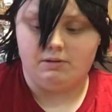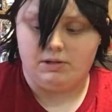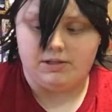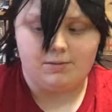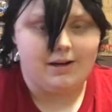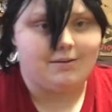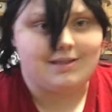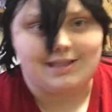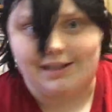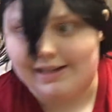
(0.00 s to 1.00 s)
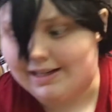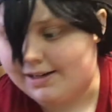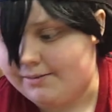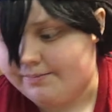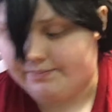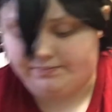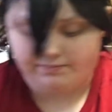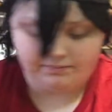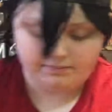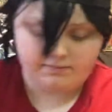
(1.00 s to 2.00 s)
Which is why it was delayed.
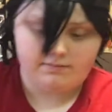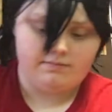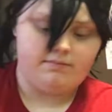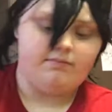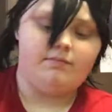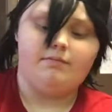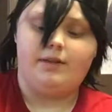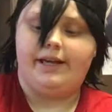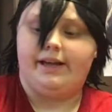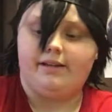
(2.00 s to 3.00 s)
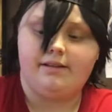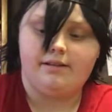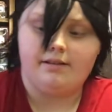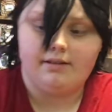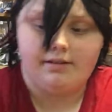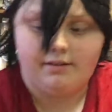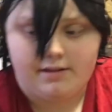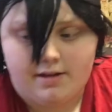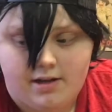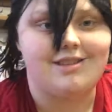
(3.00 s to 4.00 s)
But yeah.
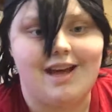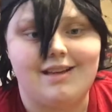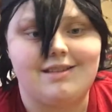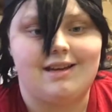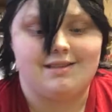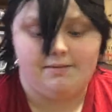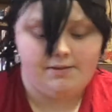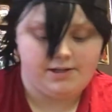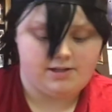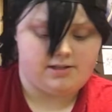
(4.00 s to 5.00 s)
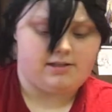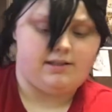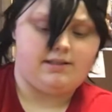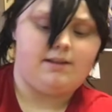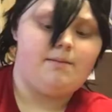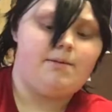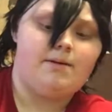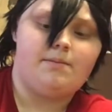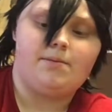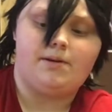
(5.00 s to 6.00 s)
As, as I'm finishing this up,
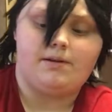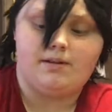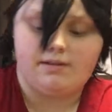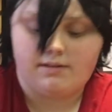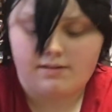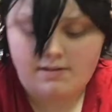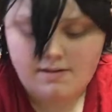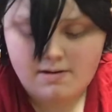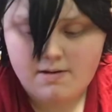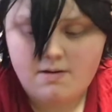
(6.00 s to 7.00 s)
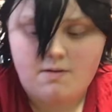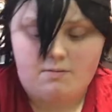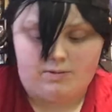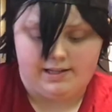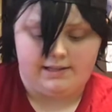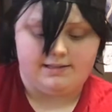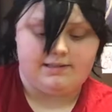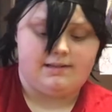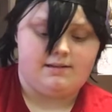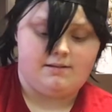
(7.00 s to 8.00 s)
I'm putting the
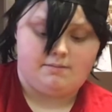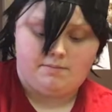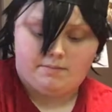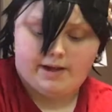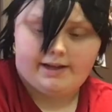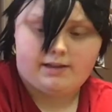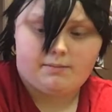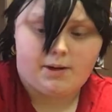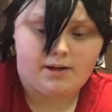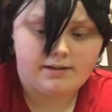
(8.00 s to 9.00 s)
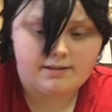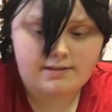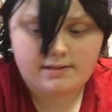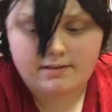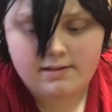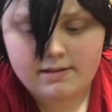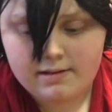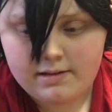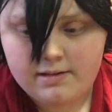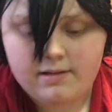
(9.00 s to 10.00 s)
wigs back in the box.
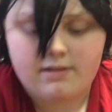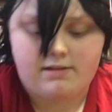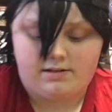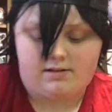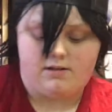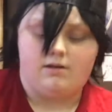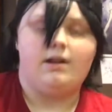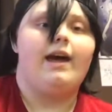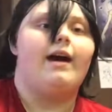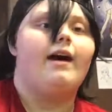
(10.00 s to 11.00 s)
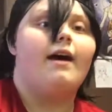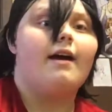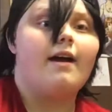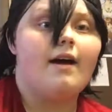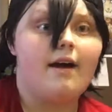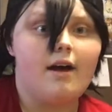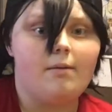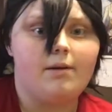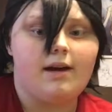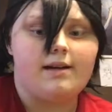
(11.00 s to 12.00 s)
So yeah, I
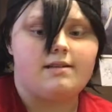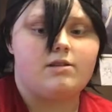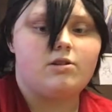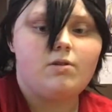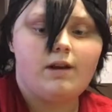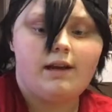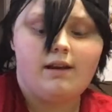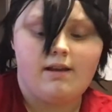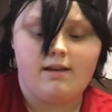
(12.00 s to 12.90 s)
hope you guys enjoyed.